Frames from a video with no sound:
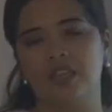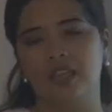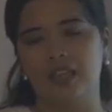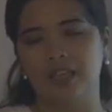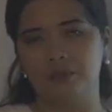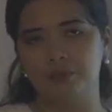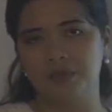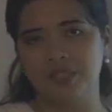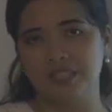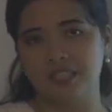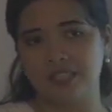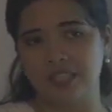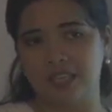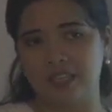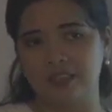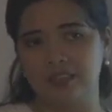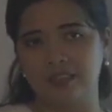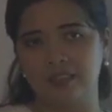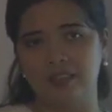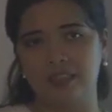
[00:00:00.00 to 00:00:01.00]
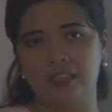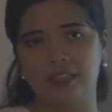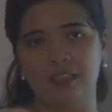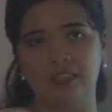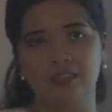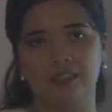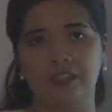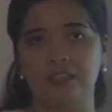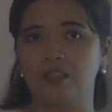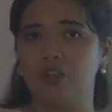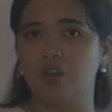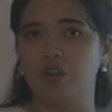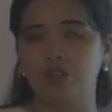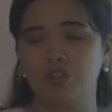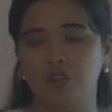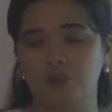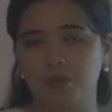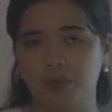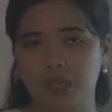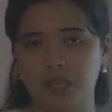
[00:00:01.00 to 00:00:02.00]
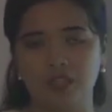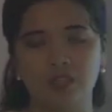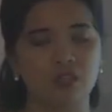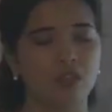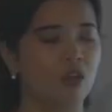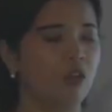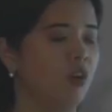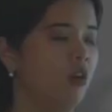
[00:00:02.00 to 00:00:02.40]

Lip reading: time sending the document,